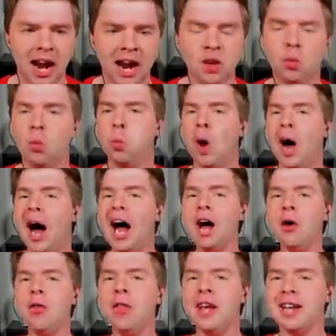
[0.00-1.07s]
And
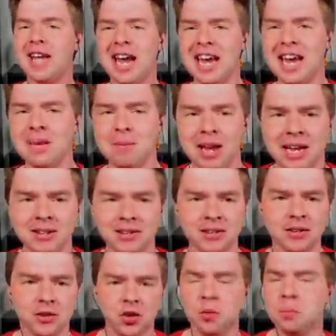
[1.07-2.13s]
while the game
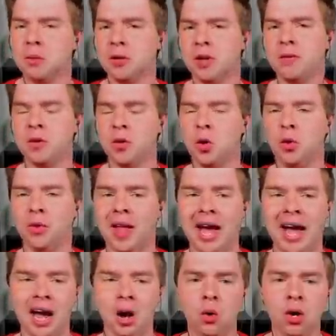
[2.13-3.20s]
isn't super difficult
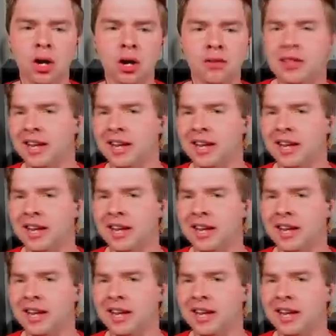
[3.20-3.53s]
now,